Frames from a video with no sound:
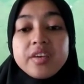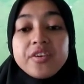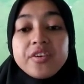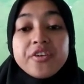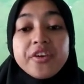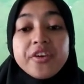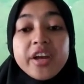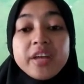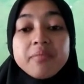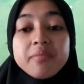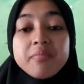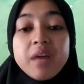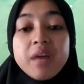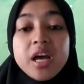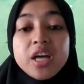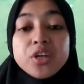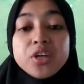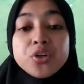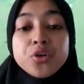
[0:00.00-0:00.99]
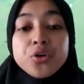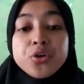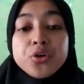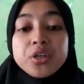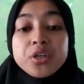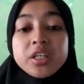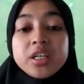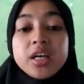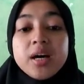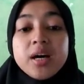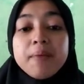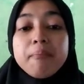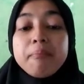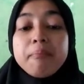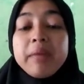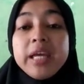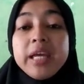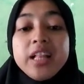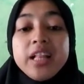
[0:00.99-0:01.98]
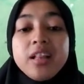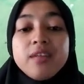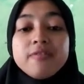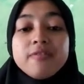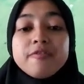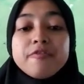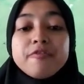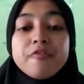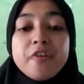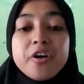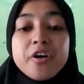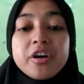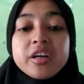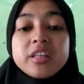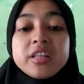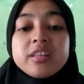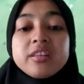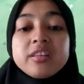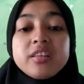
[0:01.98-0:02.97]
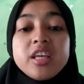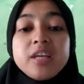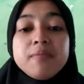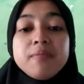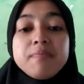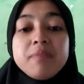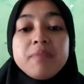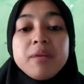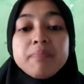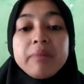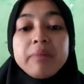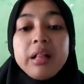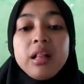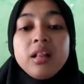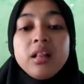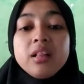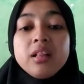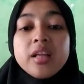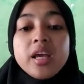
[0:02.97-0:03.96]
Grandma cooked a meal for 10 people,